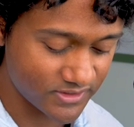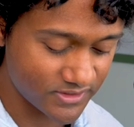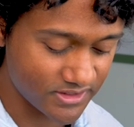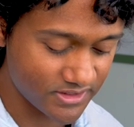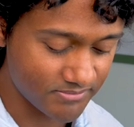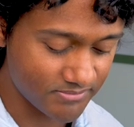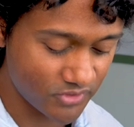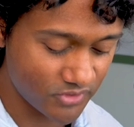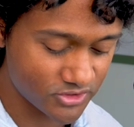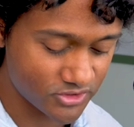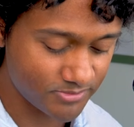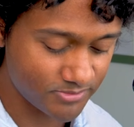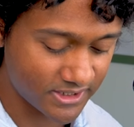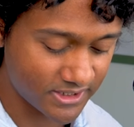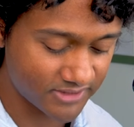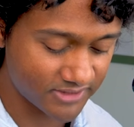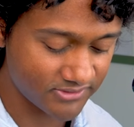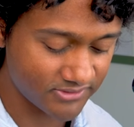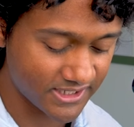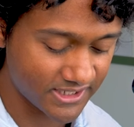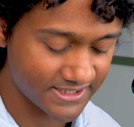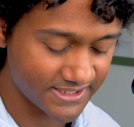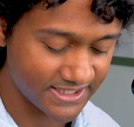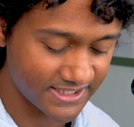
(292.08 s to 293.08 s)
most
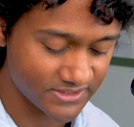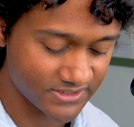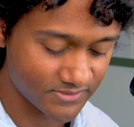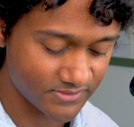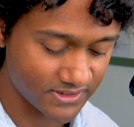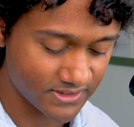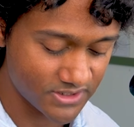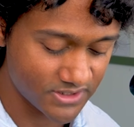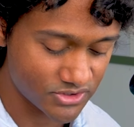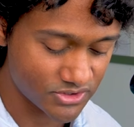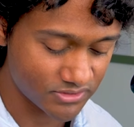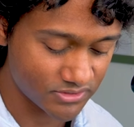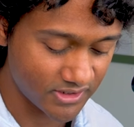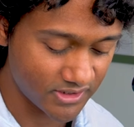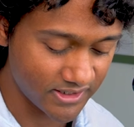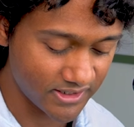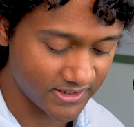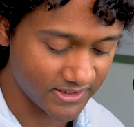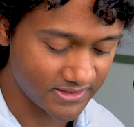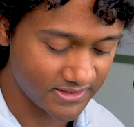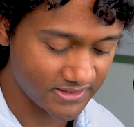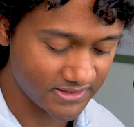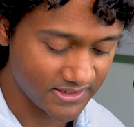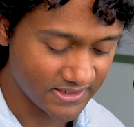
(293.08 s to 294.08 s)
powerful ideas within
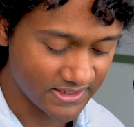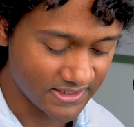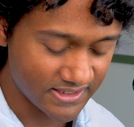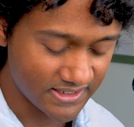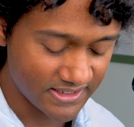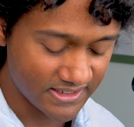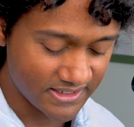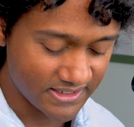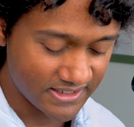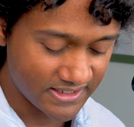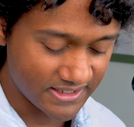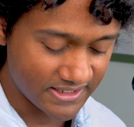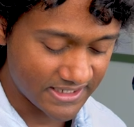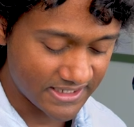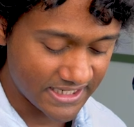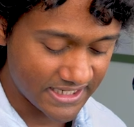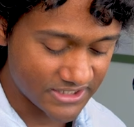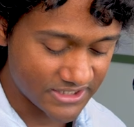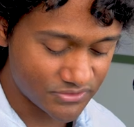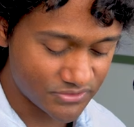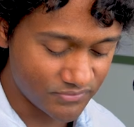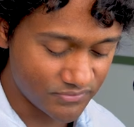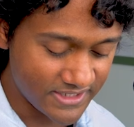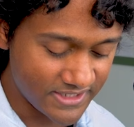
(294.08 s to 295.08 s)
drawing
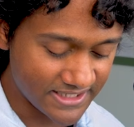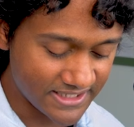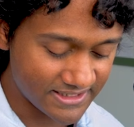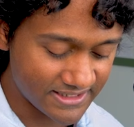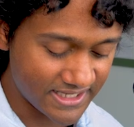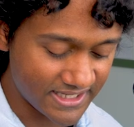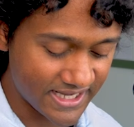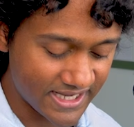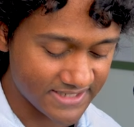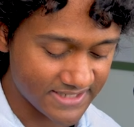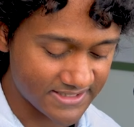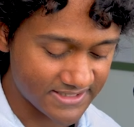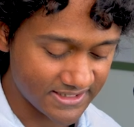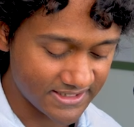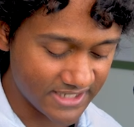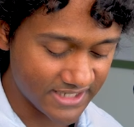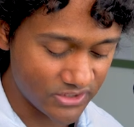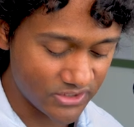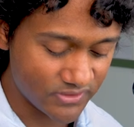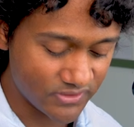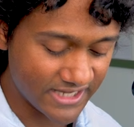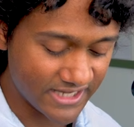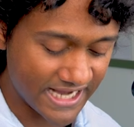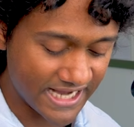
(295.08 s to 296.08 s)
is realizing that
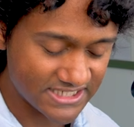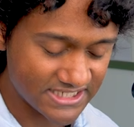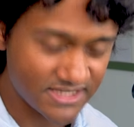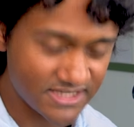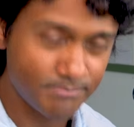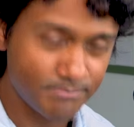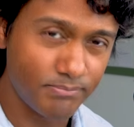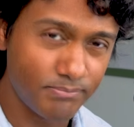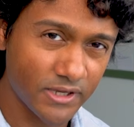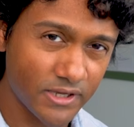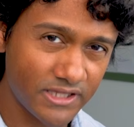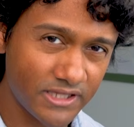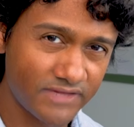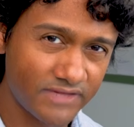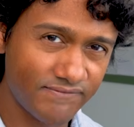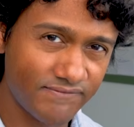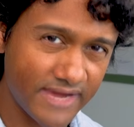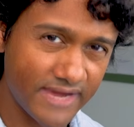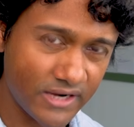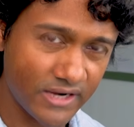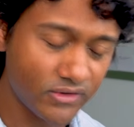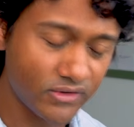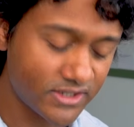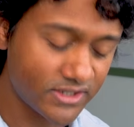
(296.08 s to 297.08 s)
you can actually build
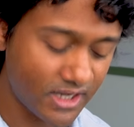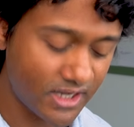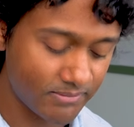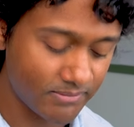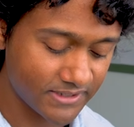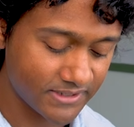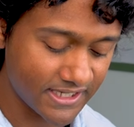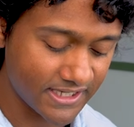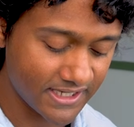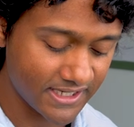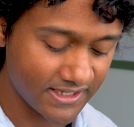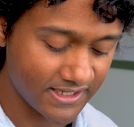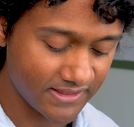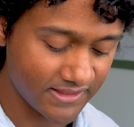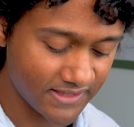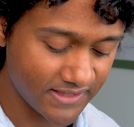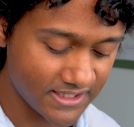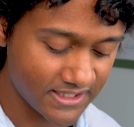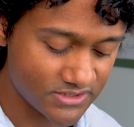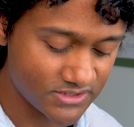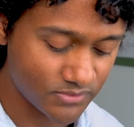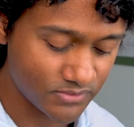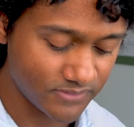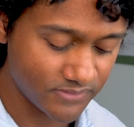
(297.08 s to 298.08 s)
very complicated
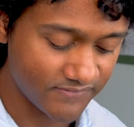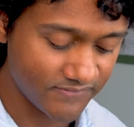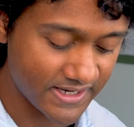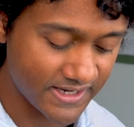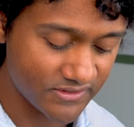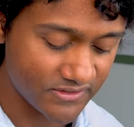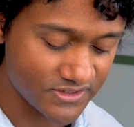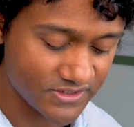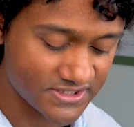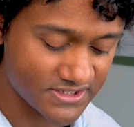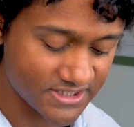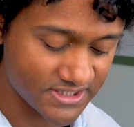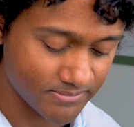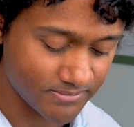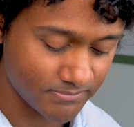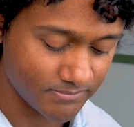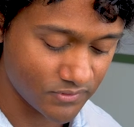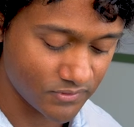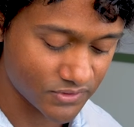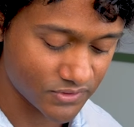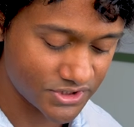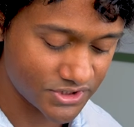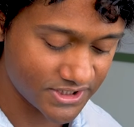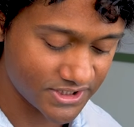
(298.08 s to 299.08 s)
things with very
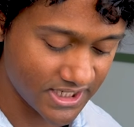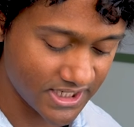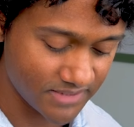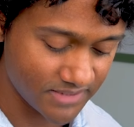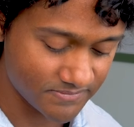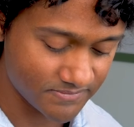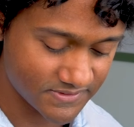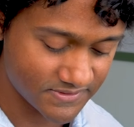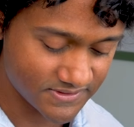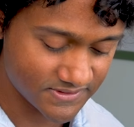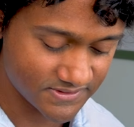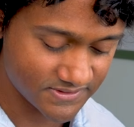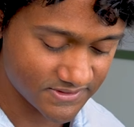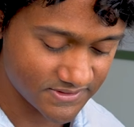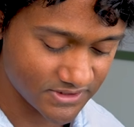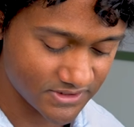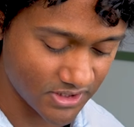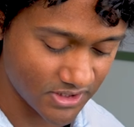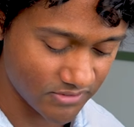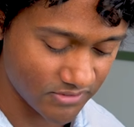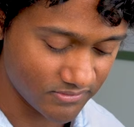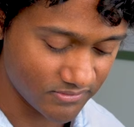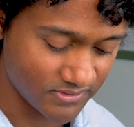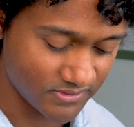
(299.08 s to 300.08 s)
simple shapes.
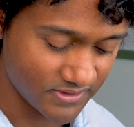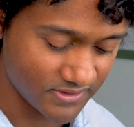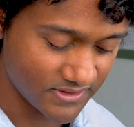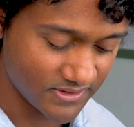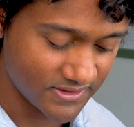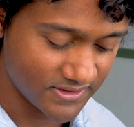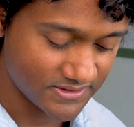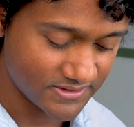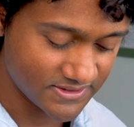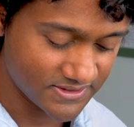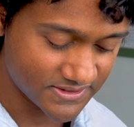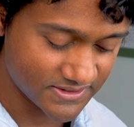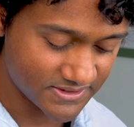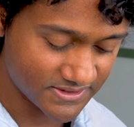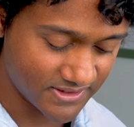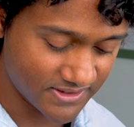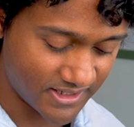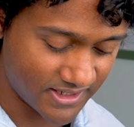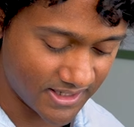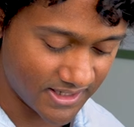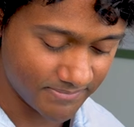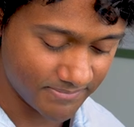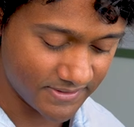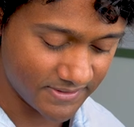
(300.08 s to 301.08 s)
So just
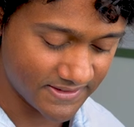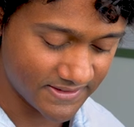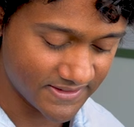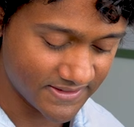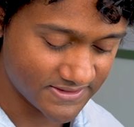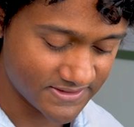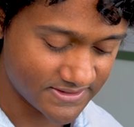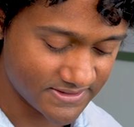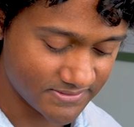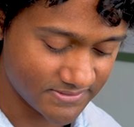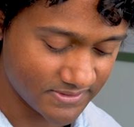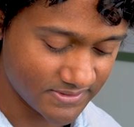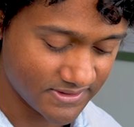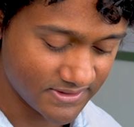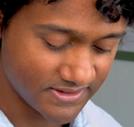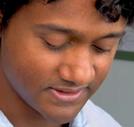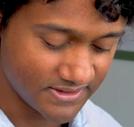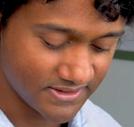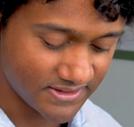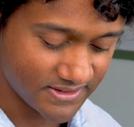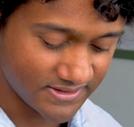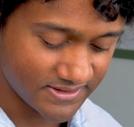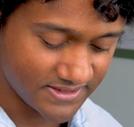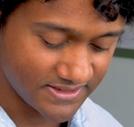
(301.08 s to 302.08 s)
copy these
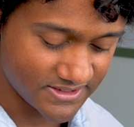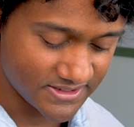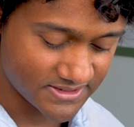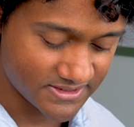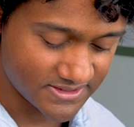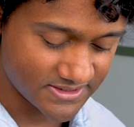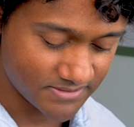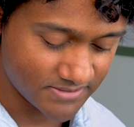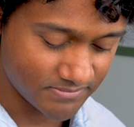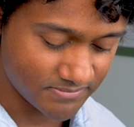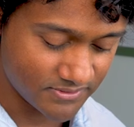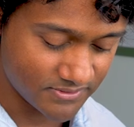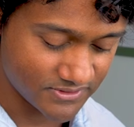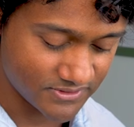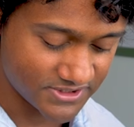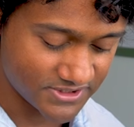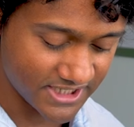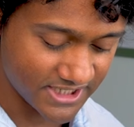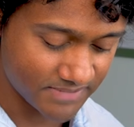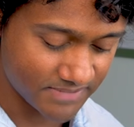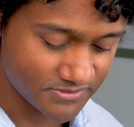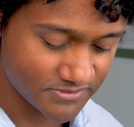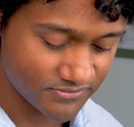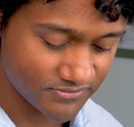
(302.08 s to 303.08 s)
simple
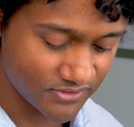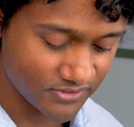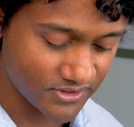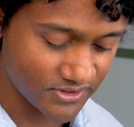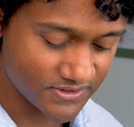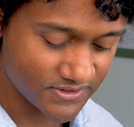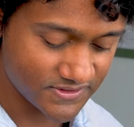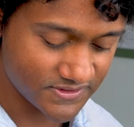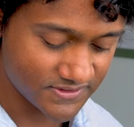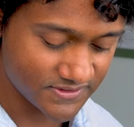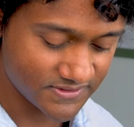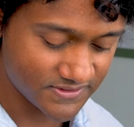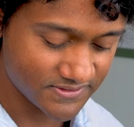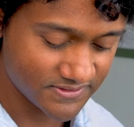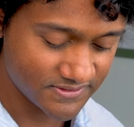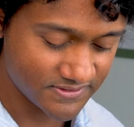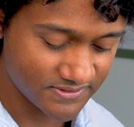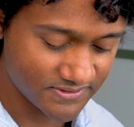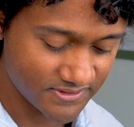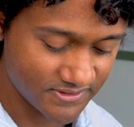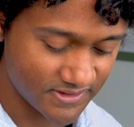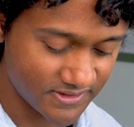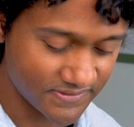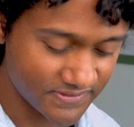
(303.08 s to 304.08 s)
shapes first
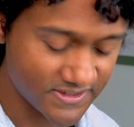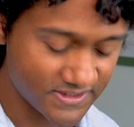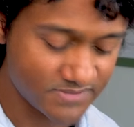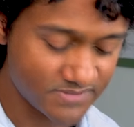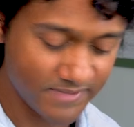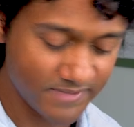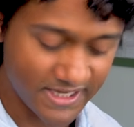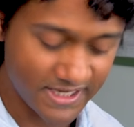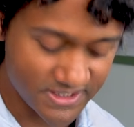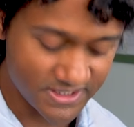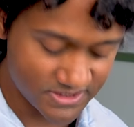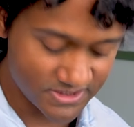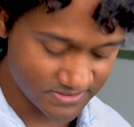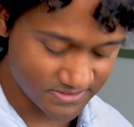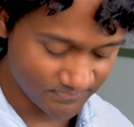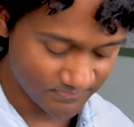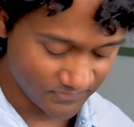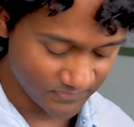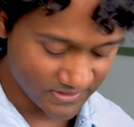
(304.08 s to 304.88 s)
on this page,